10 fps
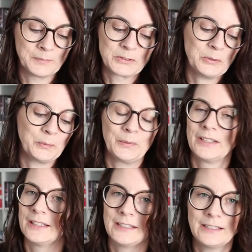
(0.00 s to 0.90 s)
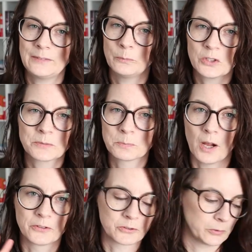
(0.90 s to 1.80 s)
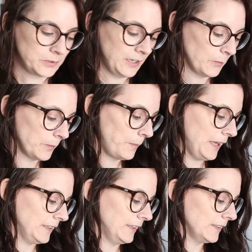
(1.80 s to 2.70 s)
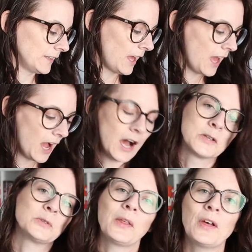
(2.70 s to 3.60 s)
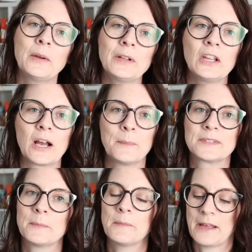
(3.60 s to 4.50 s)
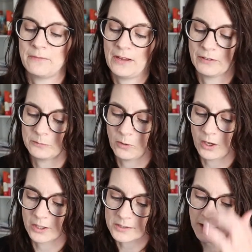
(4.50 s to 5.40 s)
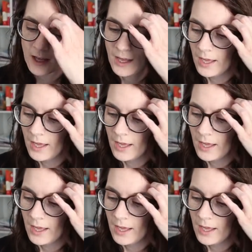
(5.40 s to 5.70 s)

So just broad strokes here, we're painting this. So I thought I would look up some of my favorite vloggers.